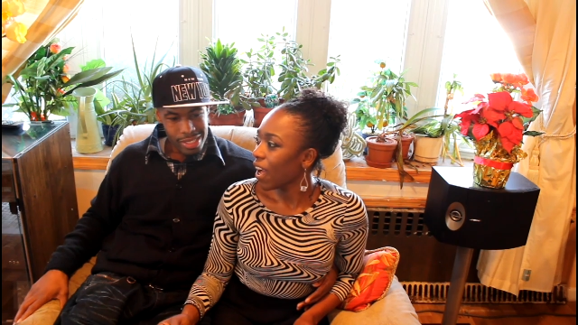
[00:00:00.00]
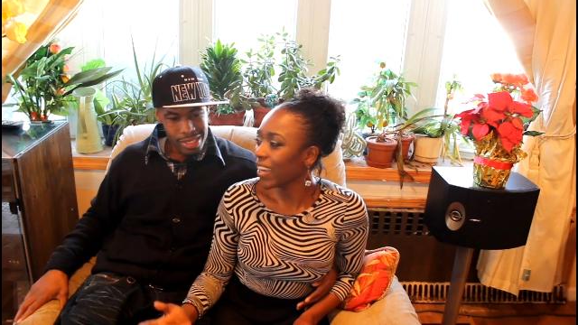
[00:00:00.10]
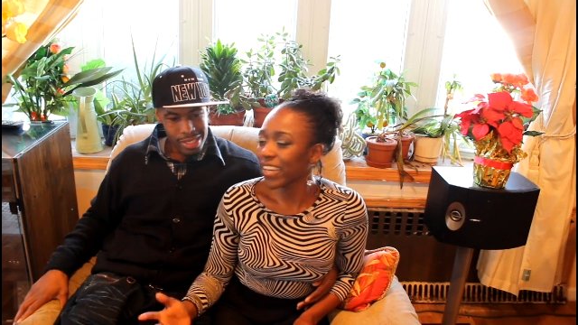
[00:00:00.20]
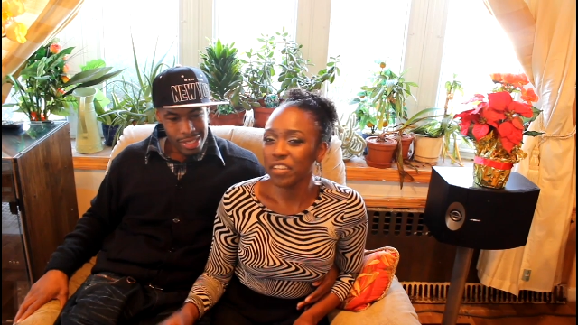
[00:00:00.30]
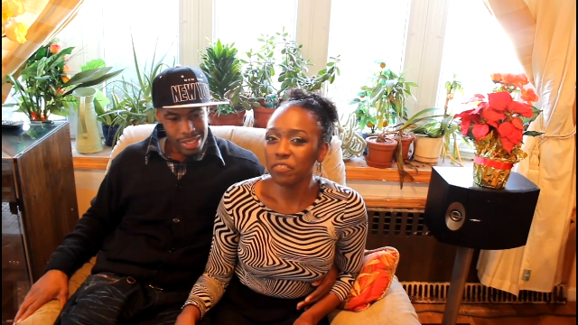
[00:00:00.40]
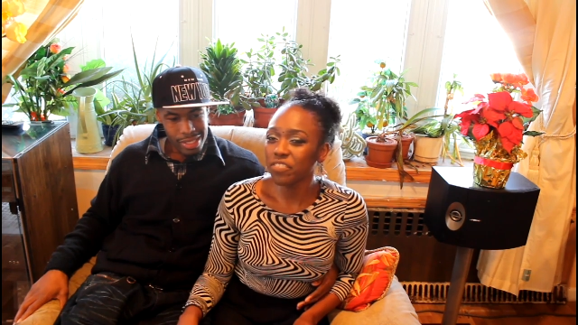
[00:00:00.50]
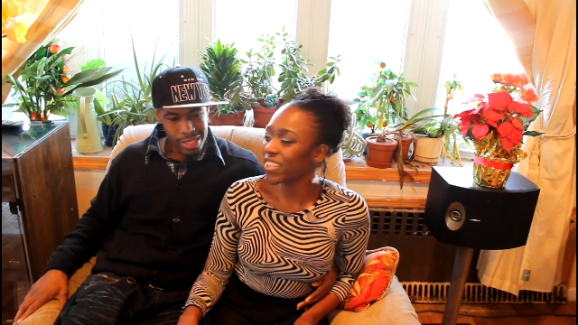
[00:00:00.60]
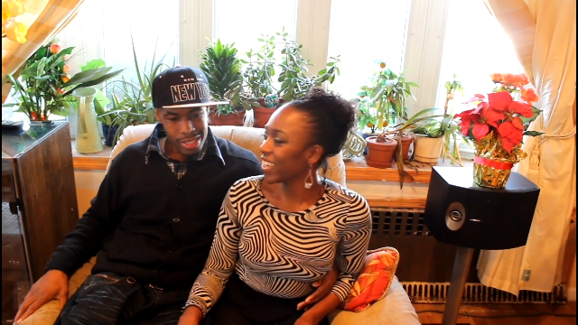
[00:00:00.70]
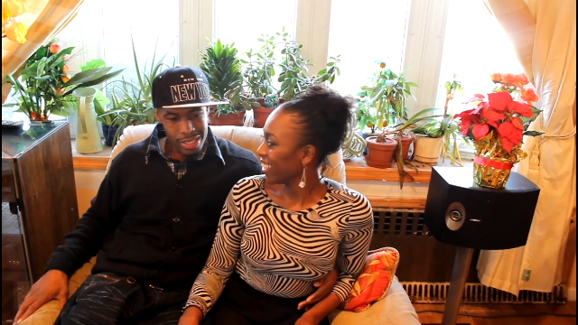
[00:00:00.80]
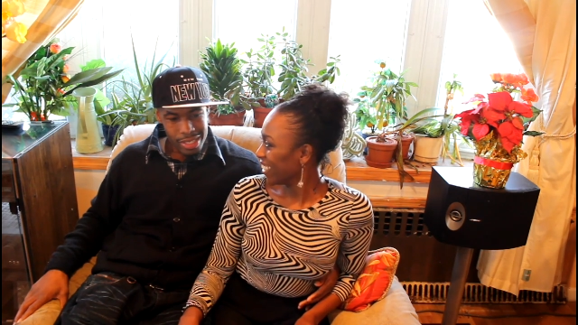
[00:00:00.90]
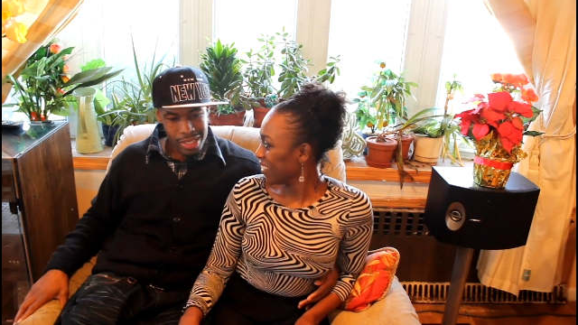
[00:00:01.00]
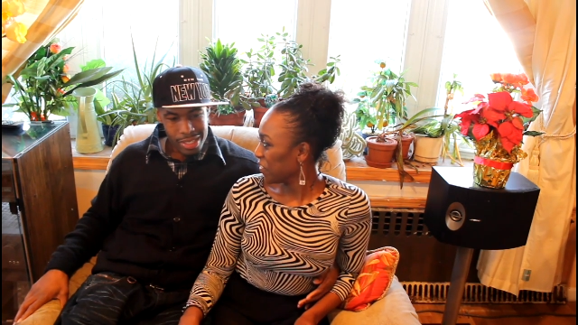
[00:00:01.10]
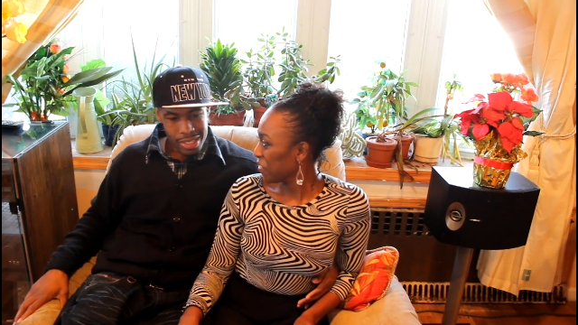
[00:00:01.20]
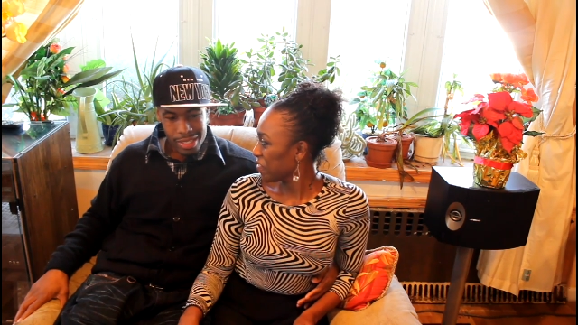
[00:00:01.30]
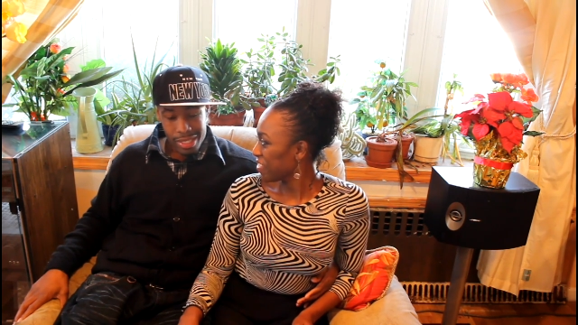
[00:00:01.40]
Speaker 1: I can't even say it. It
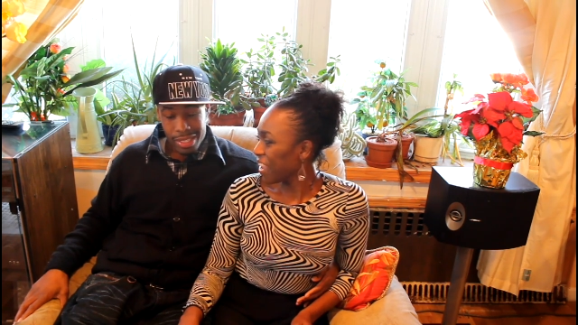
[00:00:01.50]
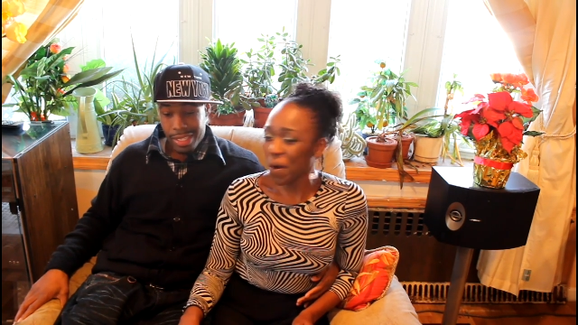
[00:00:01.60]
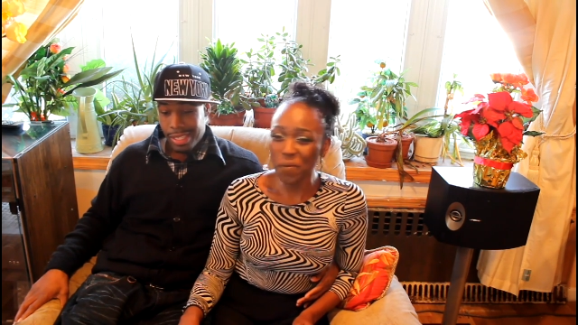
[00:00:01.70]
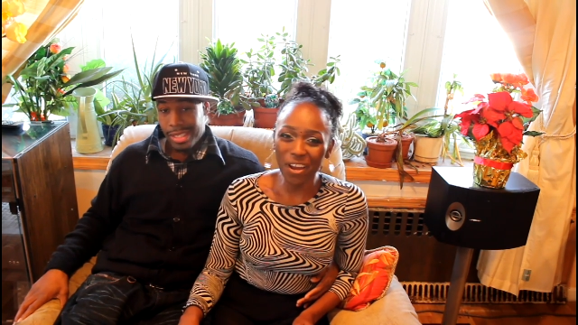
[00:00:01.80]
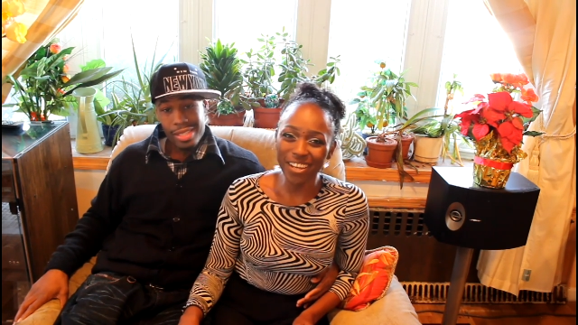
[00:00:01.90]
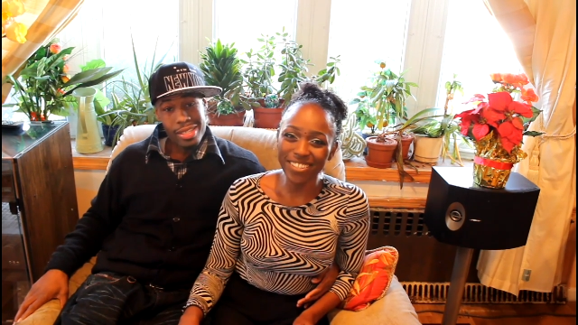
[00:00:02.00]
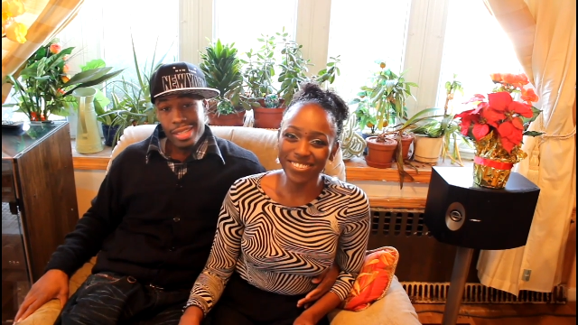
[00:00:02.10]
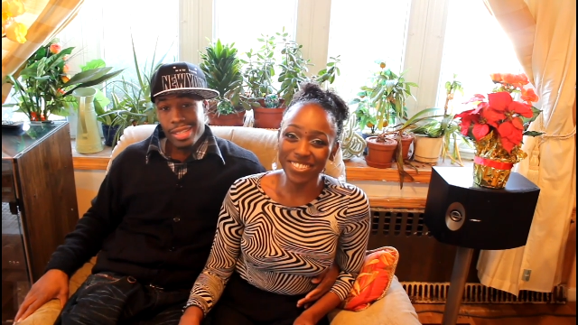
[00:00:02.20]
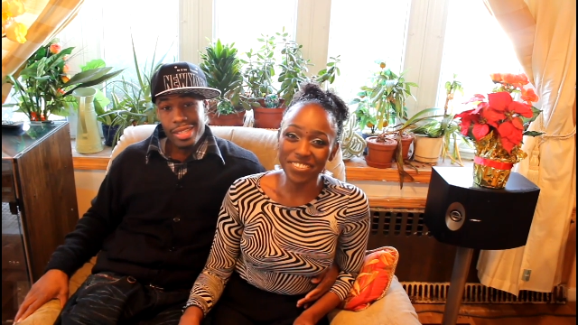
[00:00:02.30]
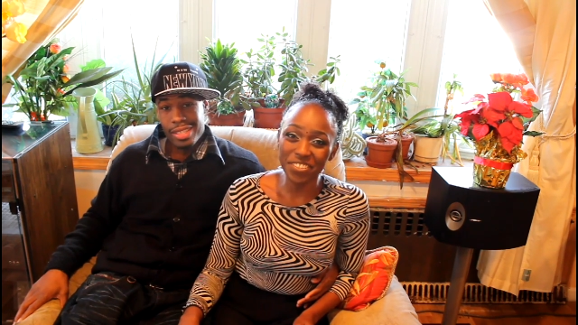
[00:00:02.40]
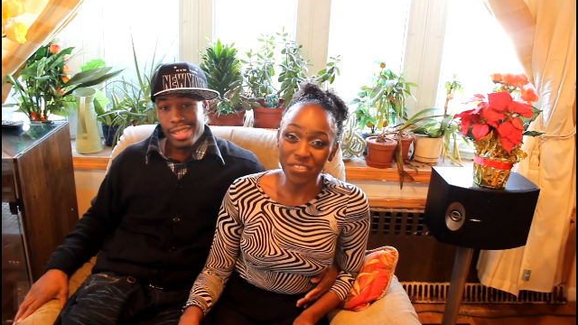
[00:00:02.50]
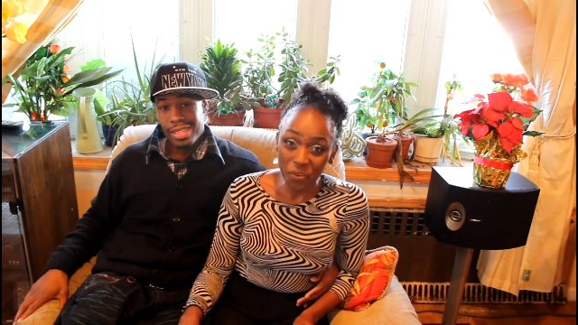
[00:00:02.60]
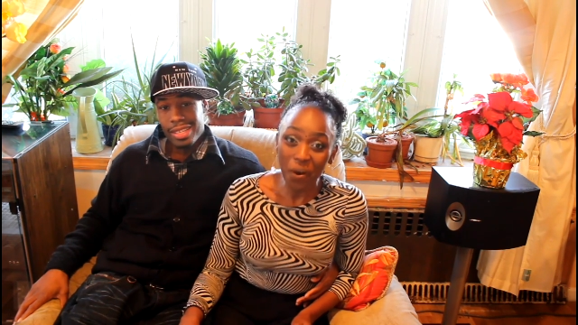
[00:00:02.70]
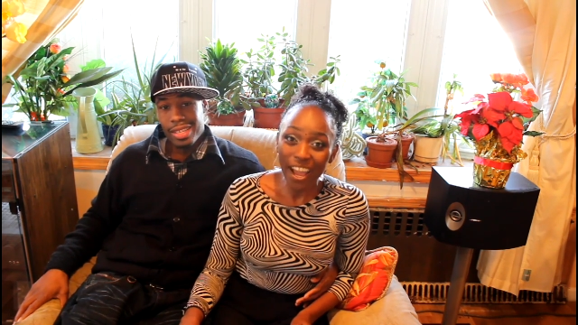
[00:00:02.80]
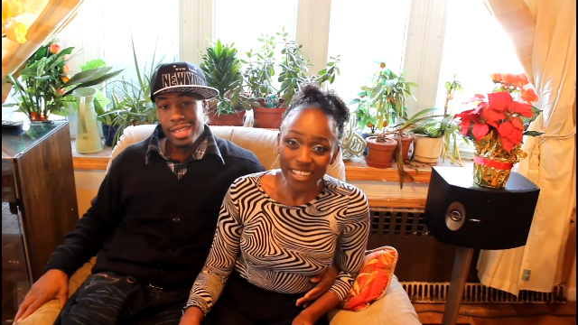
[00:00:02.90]
don't even sound right. Jesus
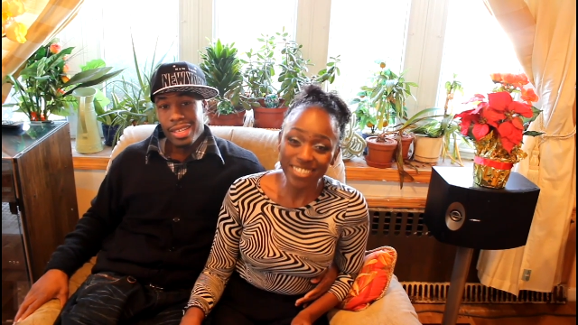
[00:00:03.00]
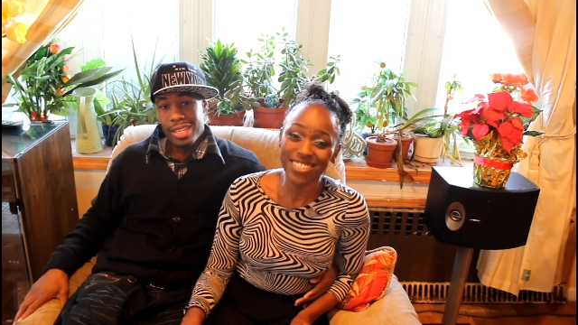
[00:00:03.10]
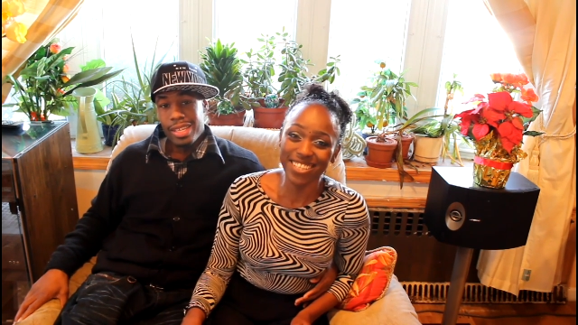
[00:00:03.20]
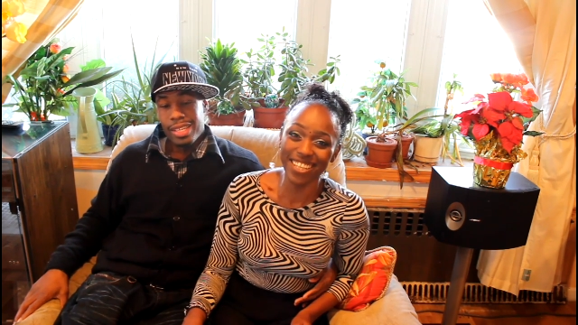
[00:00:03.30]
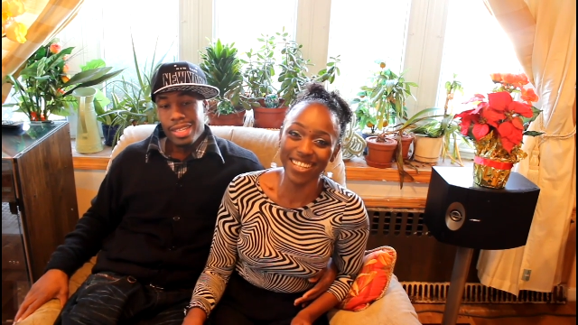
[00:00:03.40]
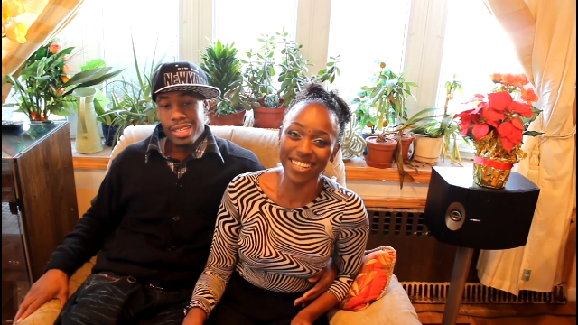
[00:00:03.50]
Christ.